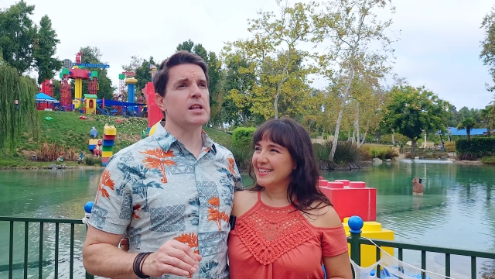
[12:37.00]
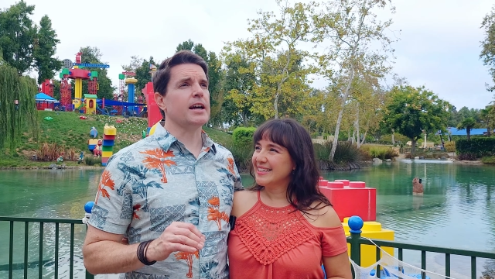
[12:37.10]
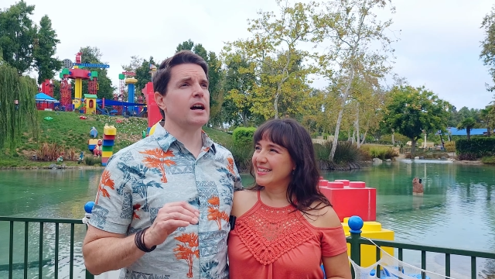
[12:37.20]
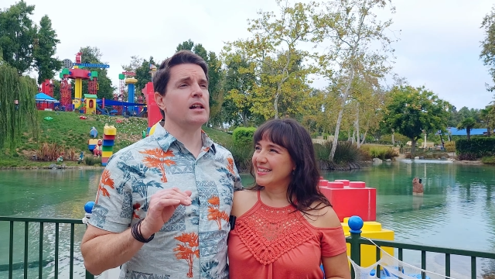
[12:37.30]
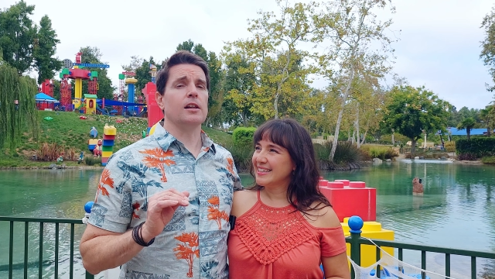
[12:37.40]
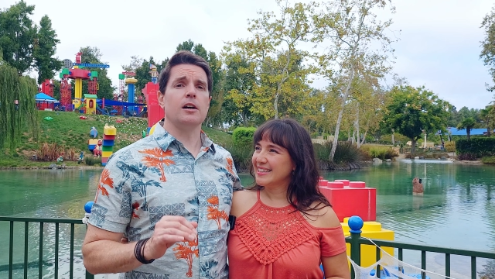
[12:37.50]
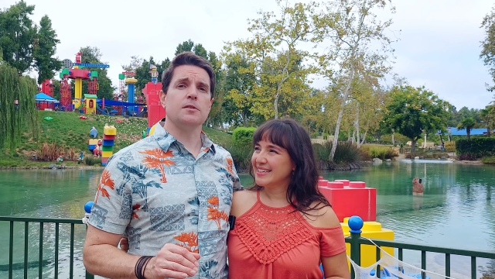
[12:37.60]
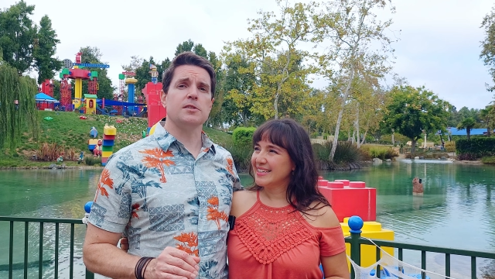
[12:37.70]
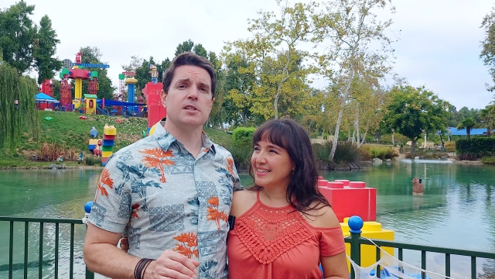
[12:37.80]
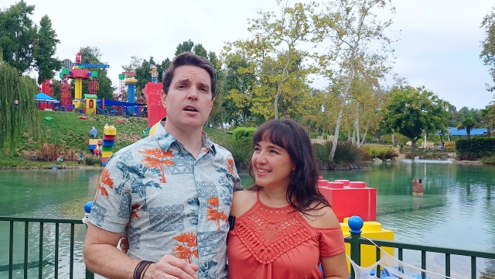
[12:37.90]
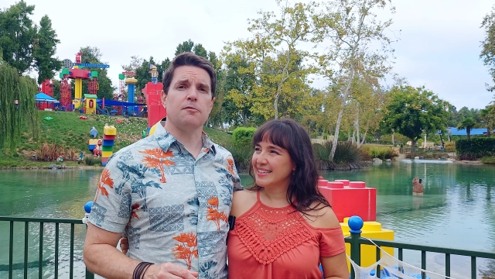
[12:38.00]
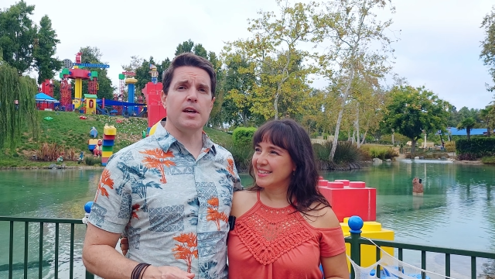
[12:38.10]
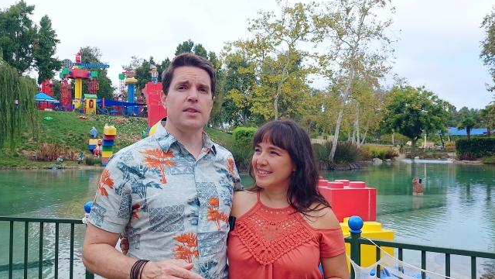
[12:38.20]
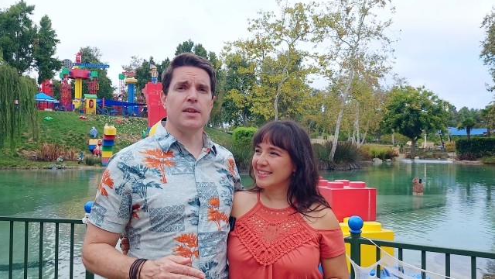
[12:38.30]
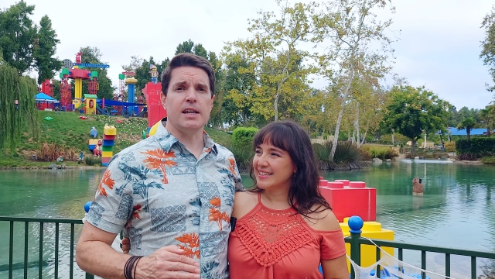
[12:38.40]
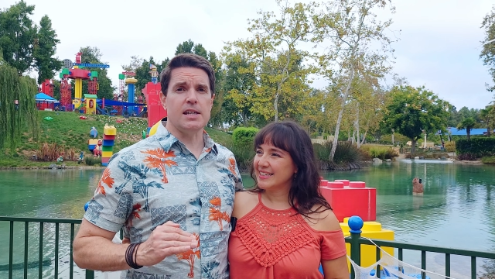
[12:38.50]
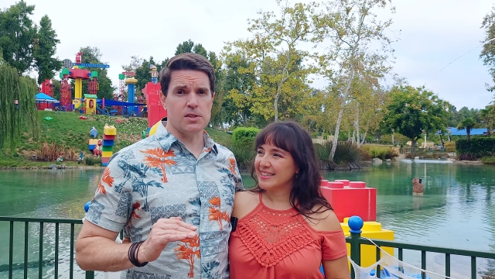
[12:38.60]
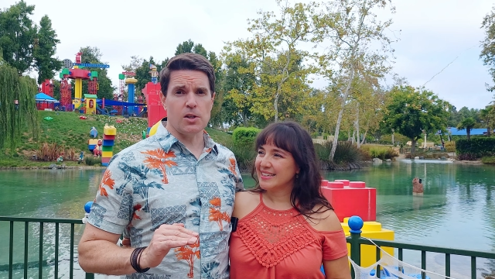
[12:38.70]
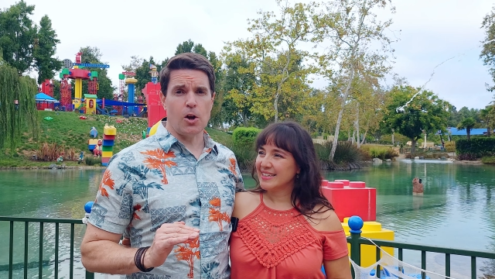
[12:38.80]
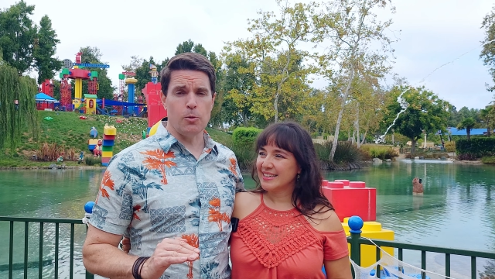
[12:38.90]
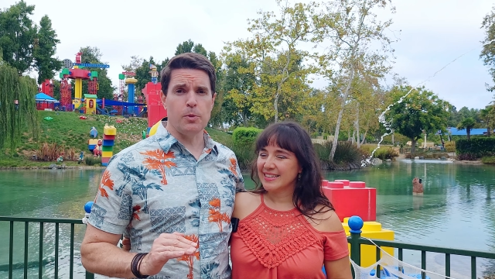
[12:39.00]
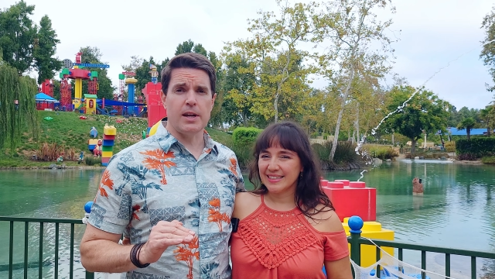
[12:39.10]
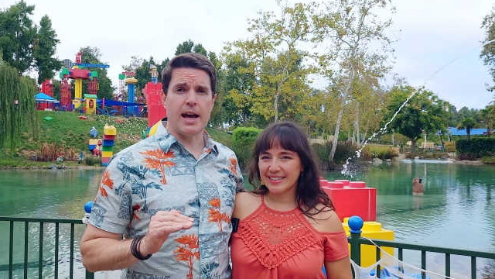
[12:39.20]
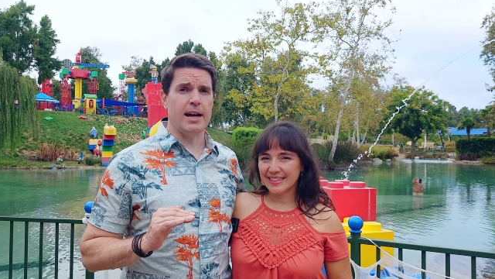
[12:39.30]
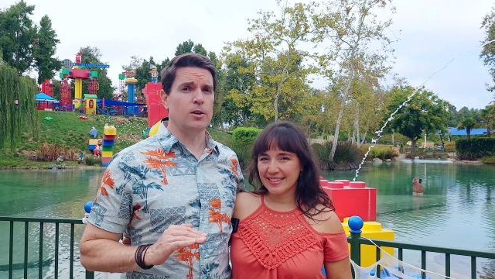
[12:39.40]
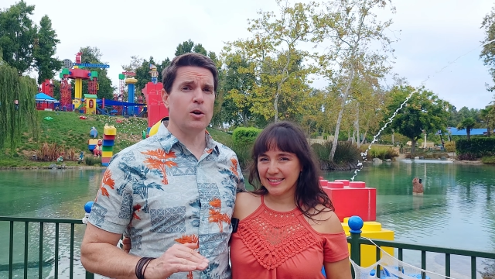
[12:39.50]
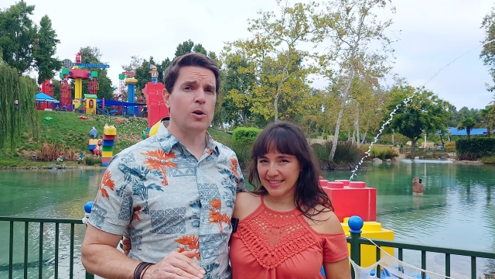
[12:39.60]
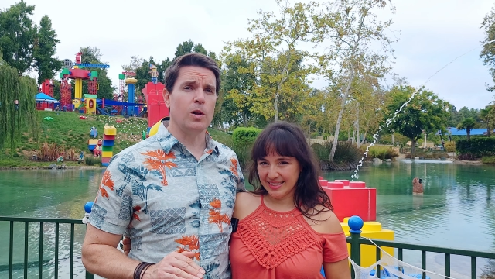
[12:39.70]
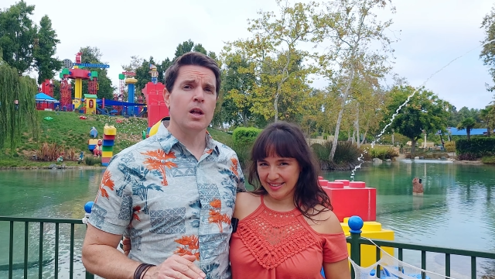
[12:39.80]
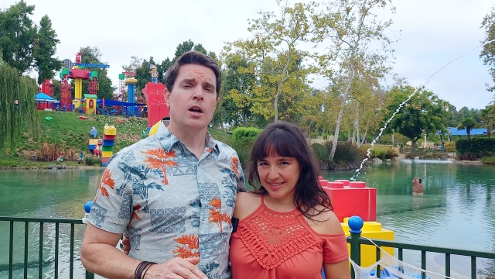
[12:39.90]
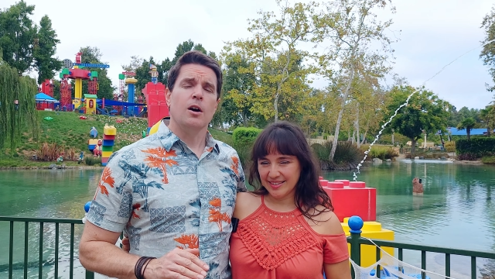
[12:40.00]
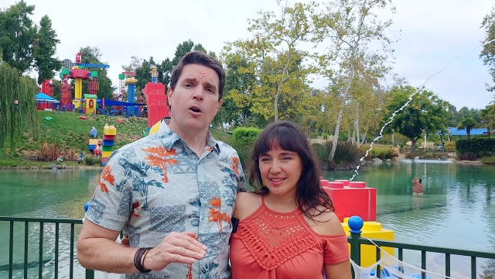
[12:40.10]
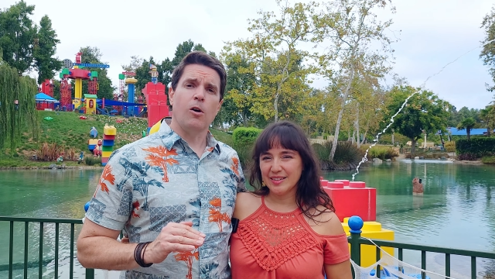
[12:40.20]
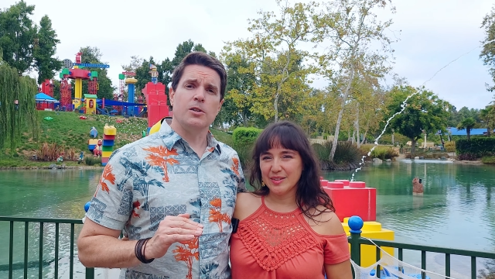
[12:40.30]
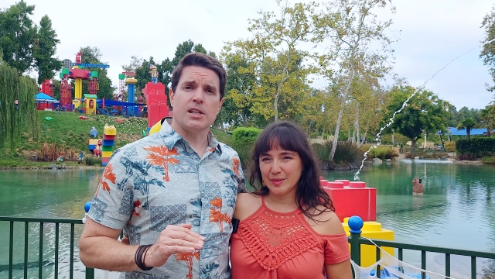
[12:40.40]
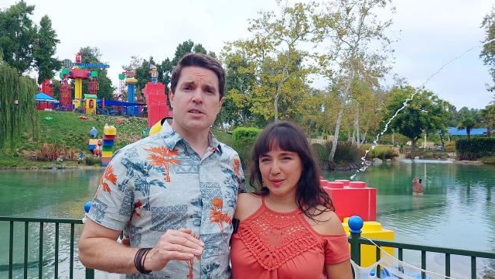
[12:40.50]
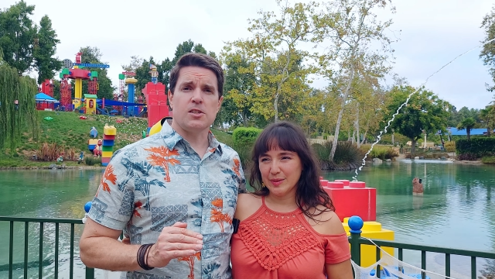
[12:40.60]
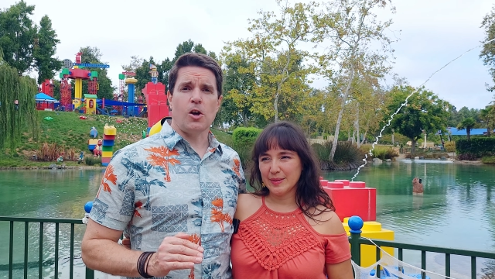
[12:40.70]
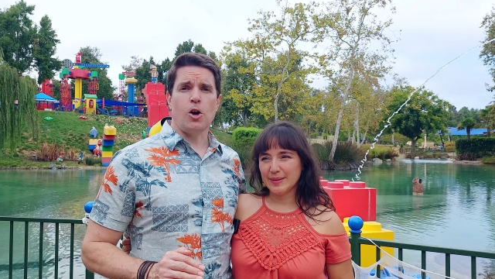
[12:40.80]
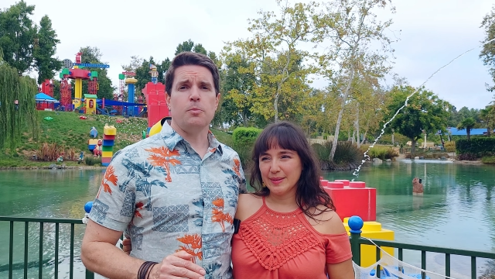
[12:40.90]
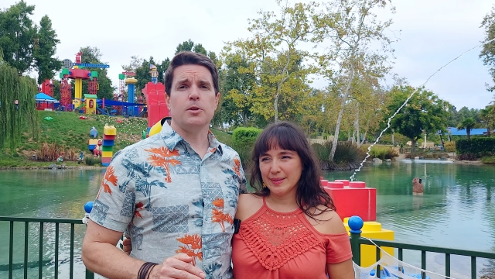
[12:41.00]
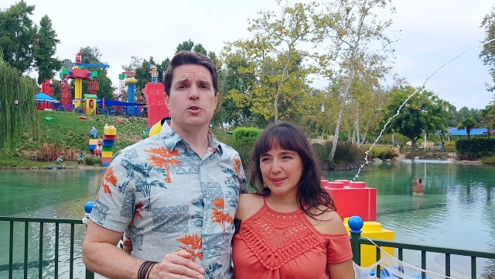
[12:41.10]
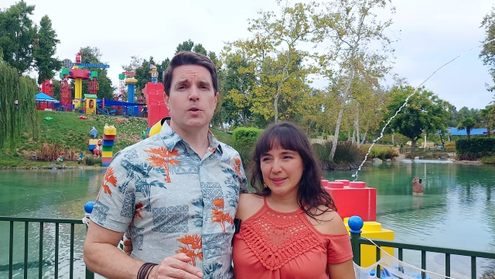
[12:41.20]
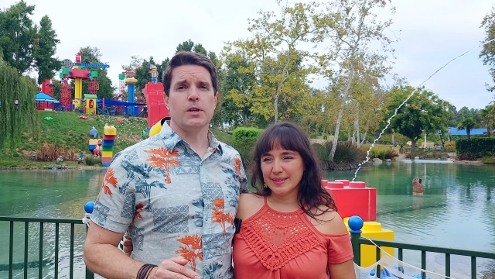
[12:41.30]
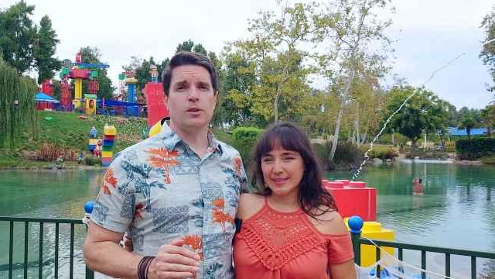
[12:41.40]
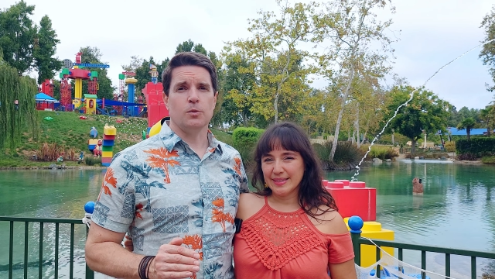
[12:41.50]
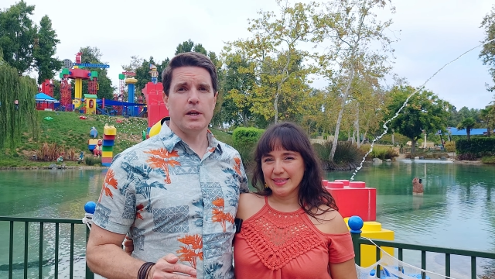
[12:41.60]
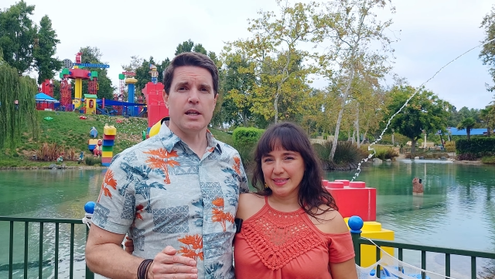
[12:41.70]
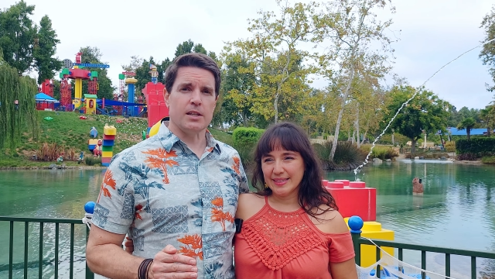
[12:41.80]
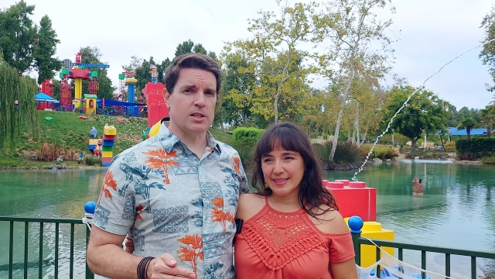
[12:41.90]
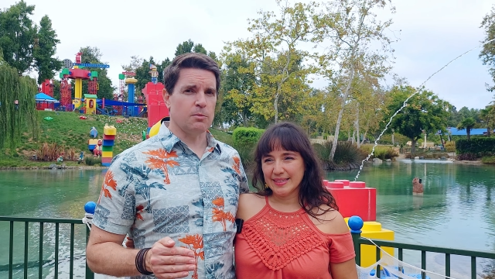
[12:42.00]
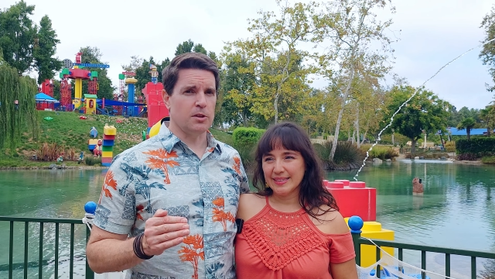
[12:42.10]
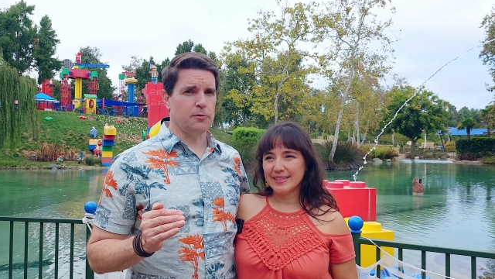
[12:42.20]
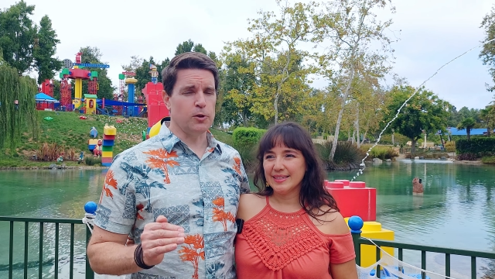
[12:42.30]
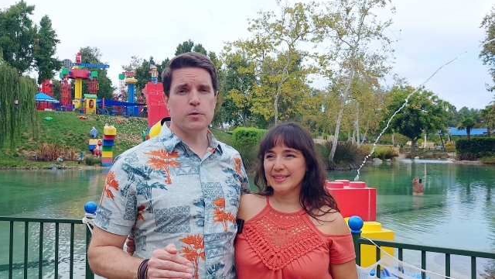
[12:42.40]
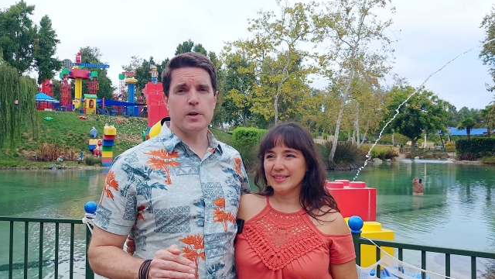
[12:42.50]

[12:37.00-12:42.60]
Speaker 1: like a lot of stuff either isn't open at all or doesn't open during the week. Some of the food